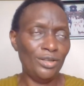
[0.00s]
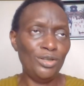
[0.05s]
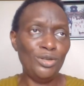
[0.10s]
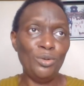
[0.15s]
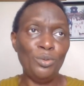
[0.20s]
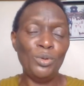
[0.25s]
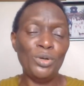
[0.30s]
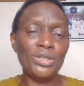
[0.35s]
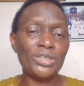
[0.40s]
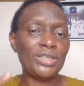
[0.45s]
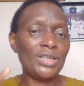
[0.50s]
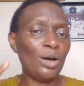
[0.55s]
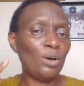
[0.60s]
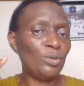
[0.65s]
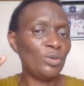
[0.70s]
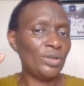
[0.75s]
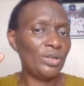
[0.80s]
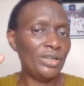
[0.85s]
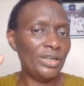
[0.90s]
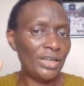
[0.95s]
You will
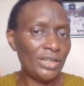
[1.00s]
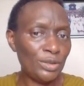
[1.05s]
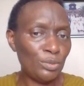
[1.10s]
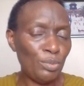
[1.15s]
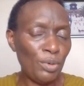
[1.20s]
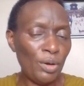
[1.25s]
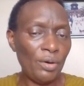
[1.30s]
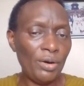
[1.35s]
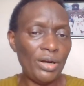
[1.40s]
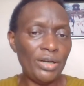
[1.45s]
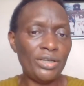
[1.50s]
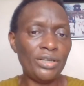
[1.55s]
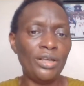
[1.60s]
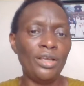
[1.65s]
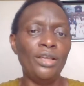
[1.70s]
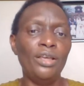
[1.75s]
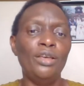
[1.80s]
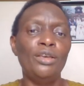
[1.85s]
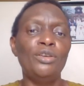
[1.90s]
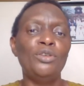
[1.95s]
sound desperate,
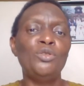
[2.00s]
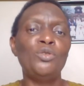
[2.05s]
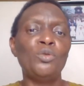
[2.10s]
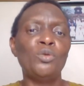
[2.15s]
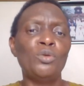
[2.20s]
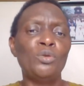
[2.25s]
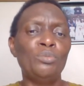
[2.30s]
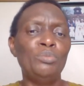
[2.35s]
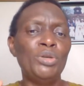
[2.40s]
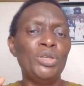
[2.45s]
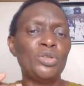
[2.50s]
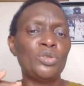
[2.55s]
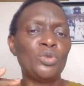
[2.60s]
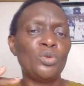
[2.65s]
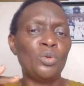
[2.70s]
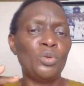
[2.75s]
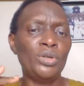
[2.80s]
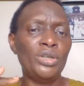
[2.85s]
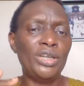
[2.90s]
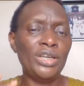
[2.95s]
you will be
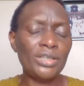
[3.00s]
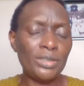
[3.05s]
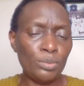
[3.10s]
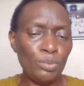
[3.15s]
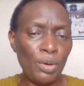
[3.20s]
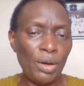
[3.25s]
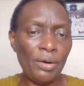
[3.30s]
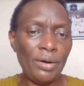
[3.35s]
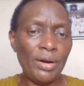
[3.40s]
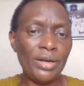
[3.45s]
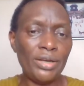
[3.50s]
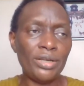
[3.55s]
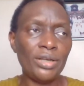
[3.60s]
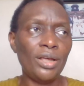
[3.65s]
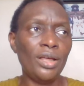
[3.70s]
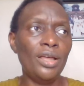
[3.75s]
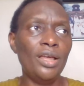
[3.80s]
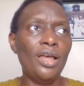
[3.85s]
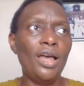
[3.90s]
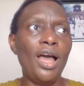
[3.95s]
so desperate,
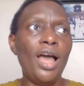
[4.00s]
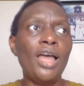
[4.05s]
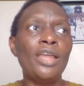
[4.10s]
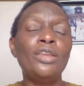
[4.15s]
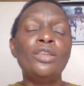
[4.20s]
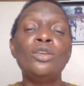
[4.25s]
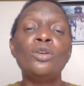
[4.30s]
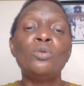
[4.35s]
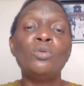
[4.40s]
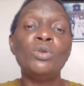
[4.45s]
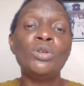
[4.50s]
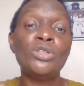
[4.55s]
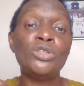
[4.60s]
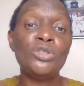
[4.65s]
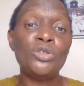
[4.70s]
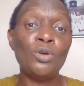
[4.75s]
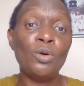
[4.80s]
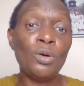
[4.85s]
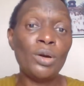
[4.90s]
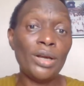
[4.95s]
and you will
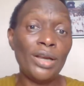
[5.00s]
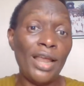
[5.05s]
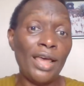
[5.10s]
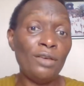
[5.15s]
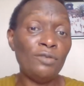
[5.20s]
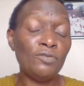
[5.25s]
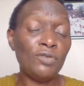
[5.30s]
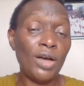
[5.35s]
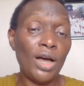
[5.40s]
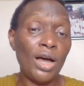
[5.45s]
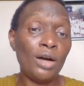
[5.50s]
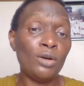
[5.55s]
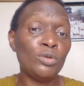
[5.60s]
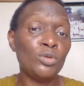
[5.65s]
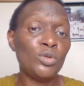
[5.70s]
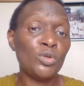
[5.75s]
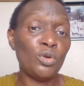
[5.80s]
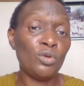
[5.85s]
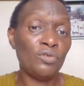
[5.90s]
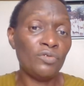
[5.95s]
choke life
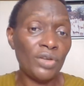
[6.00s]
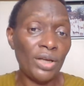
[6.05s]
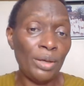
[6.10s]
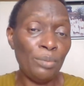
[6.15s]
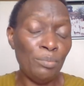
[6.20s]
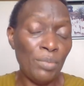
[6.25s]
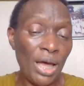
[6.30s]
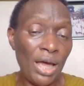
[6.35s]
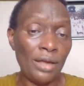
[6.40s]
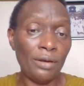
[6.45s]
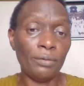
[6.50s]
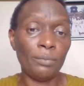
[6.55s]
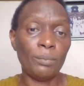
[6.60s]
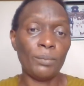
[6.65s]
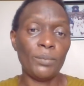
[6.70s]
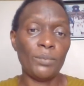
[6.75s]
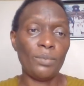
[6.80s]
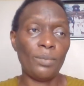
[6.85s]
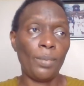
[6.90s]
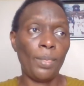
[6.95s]
out of a man.
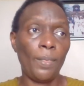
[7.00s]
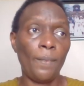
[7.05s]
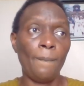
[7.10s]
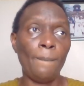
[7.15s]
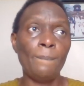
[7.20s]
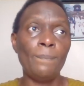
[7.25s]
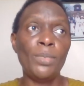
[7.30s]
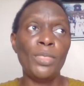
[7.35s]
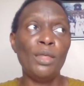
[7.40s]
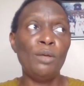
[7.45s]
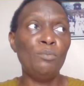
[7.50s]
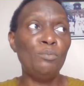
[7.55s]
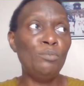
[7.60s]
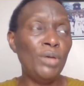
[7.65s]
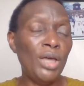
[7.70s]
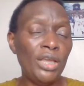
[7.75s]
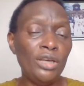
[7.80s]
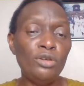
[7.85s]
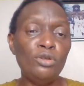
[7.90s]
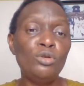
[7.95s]

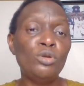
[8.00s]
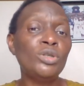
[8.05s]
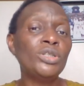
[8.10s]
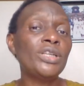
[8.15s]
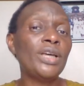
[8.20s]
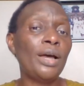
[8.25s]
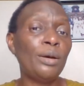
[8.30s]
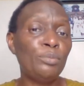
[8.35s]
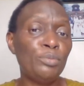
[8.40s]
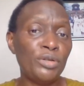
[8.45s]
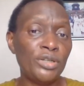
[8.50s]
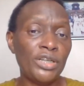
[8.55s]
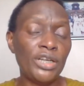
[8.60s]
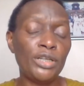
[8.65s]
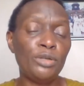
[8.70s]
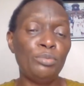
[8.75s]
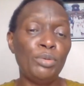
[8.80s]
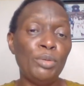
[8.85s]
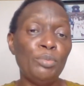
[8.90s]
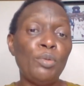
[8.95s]
Men don't
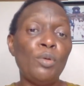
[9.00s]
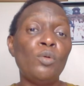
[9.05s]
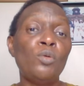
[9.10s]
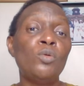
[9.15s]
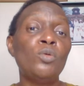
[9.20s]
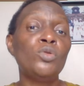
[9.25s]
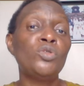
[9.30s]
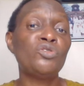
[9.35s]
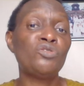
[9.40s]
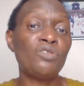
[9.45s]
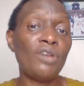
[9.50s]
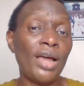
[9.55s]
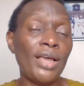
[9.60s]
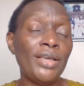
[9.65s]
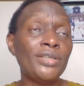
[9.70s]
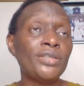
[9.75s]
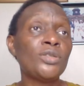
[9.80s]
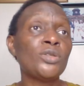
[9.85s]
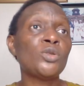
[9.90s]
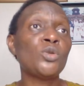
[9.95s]
appreciate people who
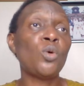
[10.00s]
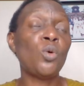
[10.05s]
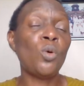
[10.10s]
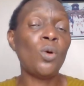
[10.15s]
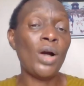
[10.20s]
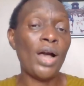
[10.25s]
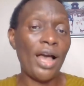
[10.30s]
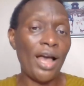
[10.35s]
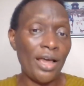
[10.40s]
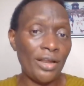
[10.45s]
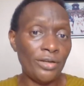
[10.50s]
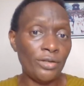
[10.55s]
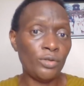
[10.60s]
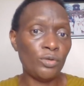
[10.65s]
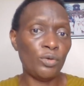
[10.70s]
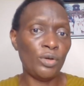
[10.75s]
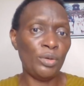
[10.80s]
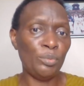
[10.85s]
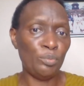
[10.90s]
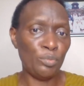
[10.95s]
try so hard
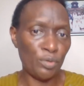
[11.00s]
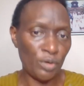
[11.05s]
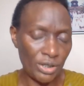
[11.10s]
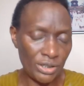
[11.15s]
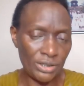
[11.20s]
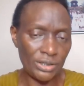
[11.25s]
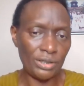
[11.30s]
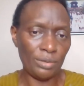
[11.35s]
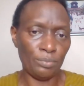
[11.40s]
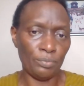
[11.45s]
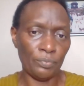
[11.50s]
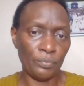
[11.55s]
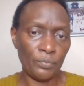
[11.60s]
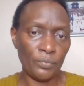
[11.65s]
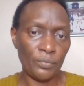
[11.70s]
to impress them.